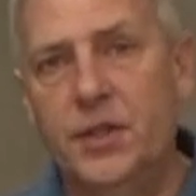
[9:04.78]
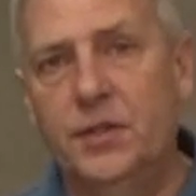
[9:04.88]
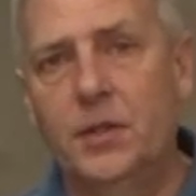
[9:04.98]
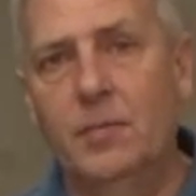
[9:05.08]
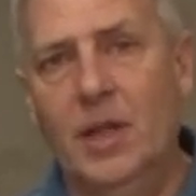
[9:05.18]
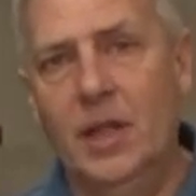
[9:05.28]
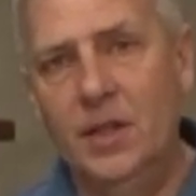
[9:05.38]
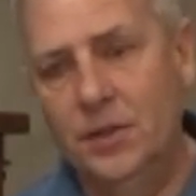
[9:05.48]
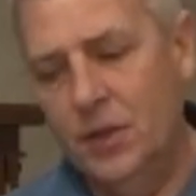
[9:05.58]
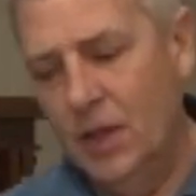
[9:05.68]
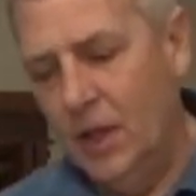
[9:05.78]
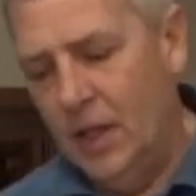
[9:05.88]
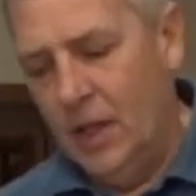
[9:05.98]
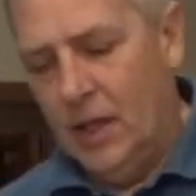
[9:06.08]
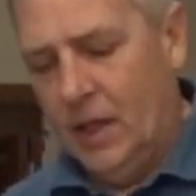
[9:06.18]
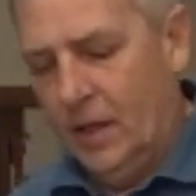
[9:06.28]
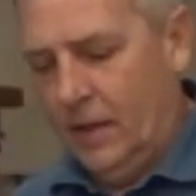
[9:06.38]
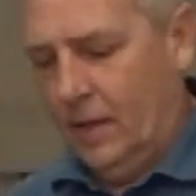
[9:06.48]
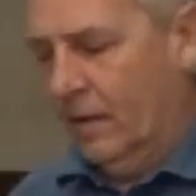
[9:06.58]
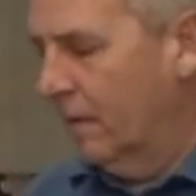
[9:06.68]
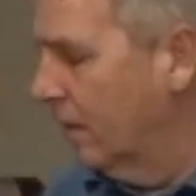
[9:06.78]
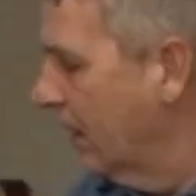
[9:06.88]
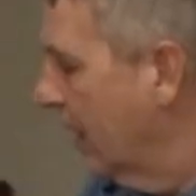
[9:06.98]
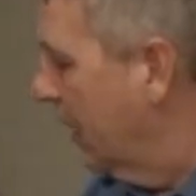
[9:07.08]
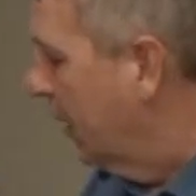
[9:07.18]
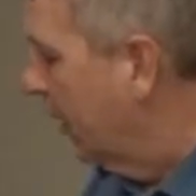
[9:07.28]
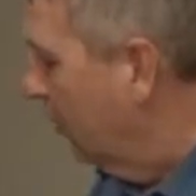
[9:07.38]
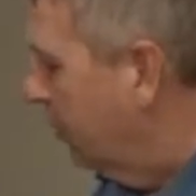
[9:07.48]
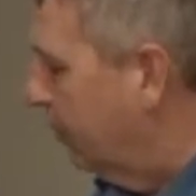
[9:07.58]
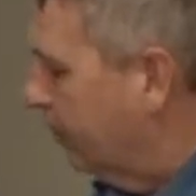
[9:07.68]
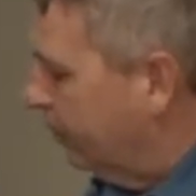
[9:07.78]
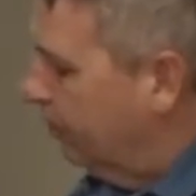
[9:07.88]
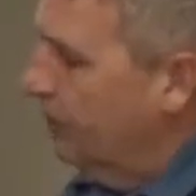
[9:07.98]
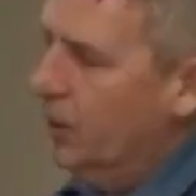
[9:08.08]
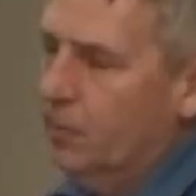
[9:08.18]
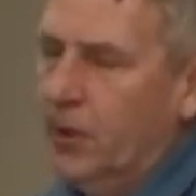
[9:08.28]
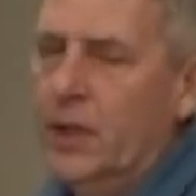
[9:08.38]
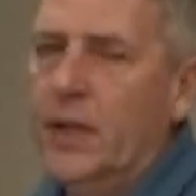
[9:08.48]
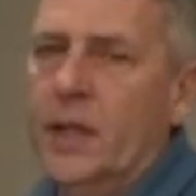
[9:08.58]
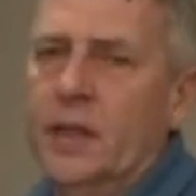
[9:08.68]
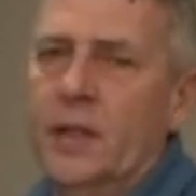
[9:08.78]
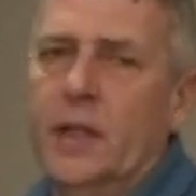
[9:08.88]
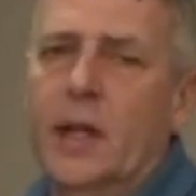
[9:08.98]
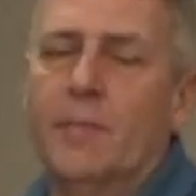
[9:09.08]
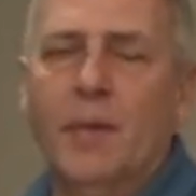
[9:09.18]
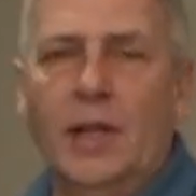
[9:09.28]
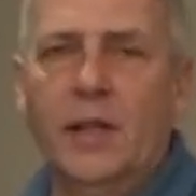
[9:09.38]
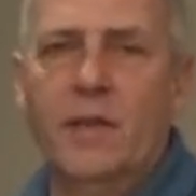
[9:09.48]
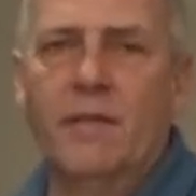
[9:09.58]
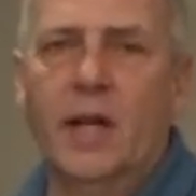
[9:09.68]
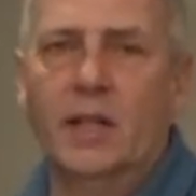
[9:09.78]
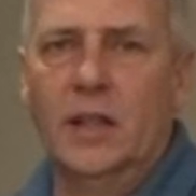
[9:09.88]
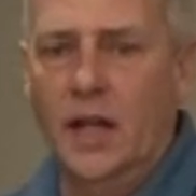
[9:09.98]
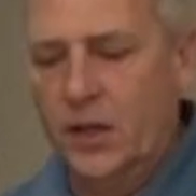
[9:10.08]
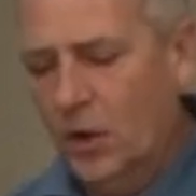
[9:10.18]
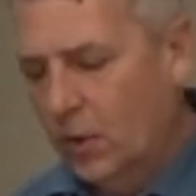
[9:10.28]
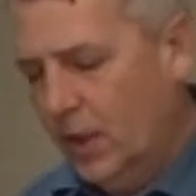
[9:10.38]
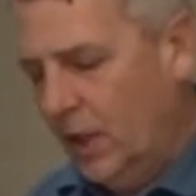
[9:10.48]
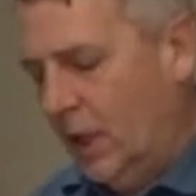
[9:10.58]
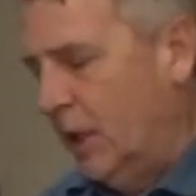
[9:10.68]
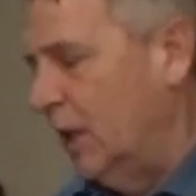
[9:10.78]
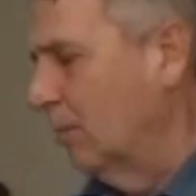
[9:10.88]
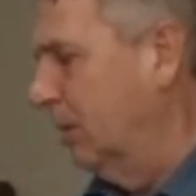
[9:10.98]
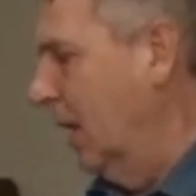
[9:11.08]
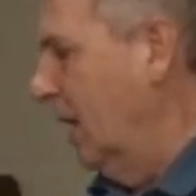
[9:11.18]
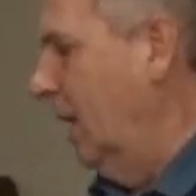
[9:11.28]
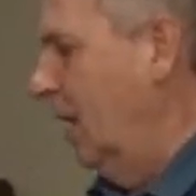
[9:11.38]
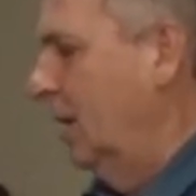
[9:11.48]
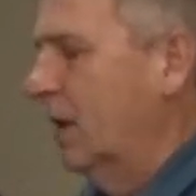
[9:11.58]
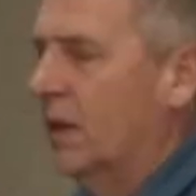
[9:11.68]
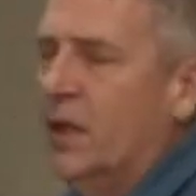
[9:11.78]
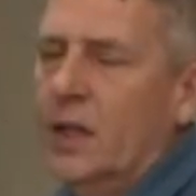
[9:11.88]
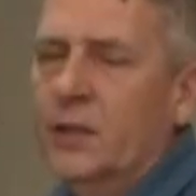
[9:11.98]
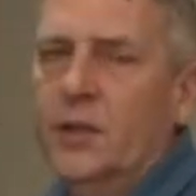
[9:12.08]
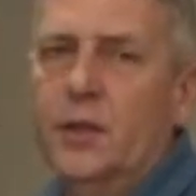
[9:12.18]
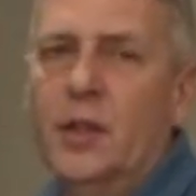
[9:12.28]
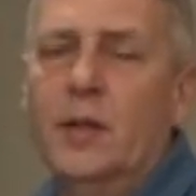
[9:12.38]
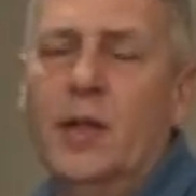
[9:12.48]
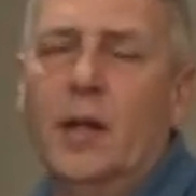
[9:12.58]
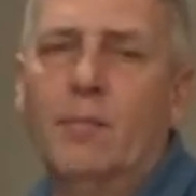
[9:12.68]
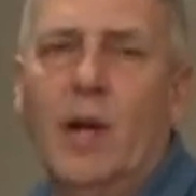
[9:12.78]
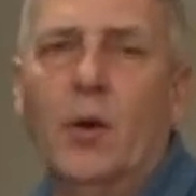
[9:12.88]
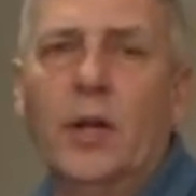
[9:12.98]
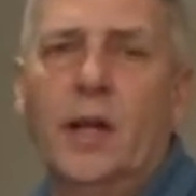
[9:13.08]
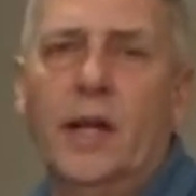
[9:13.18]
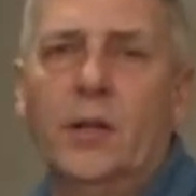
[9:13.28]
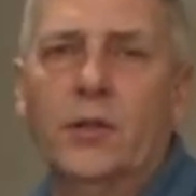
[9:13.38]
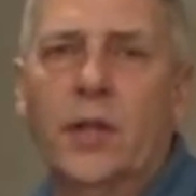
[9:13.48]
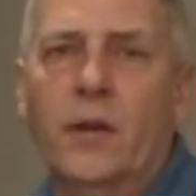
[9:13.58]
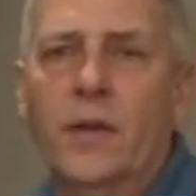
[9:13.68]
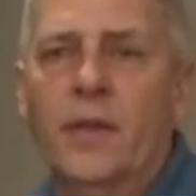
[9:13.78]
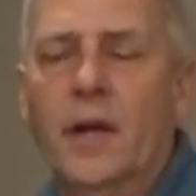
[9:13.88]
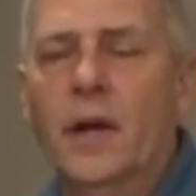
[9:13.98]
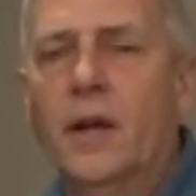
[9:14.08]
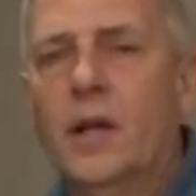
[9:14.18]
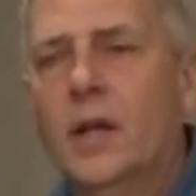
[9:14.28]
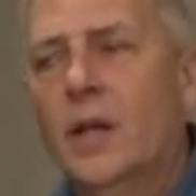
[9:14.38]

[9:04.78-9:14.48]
system is you put it in the belly of the Violano, you plug it into the existing power connectors that are in there.